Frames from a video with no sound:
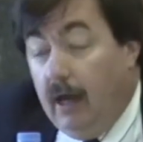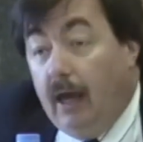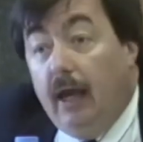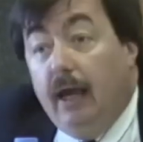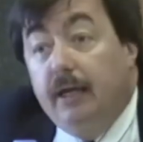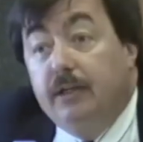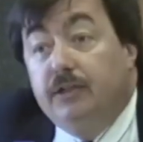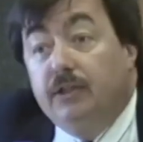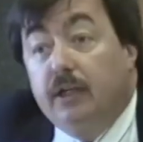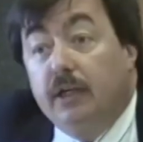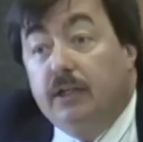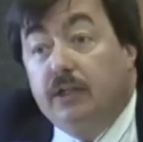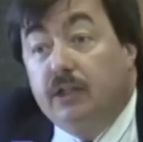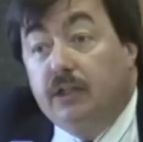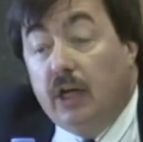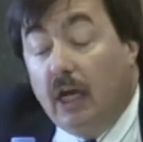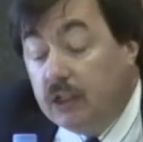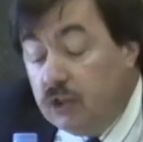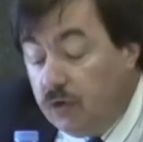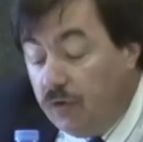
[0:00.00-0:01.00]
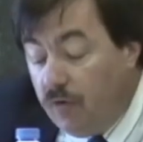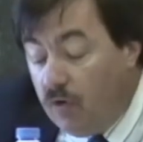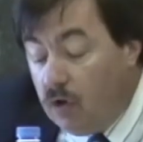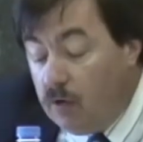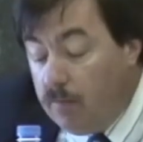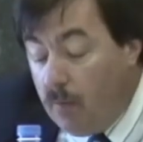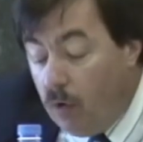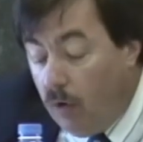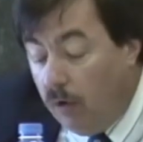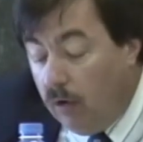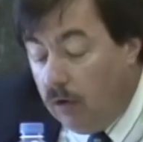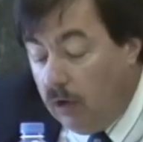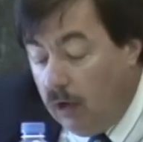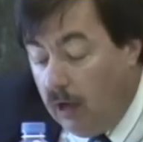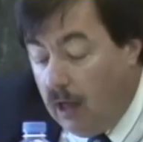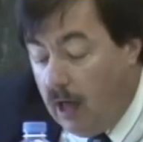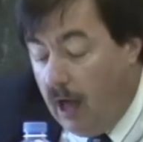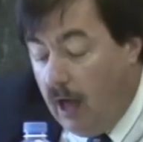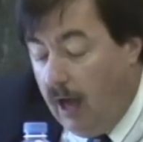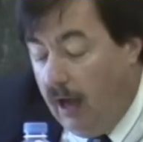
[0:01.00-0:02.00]
A successful moral
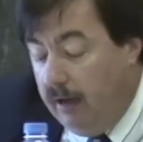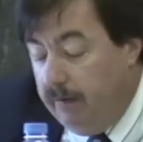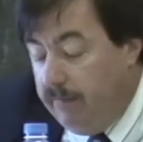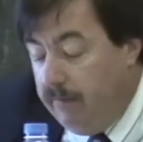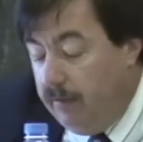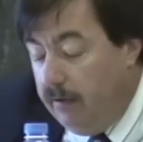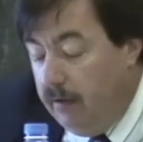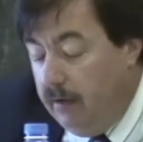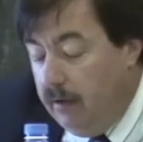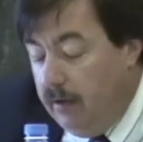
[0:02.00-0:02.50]
life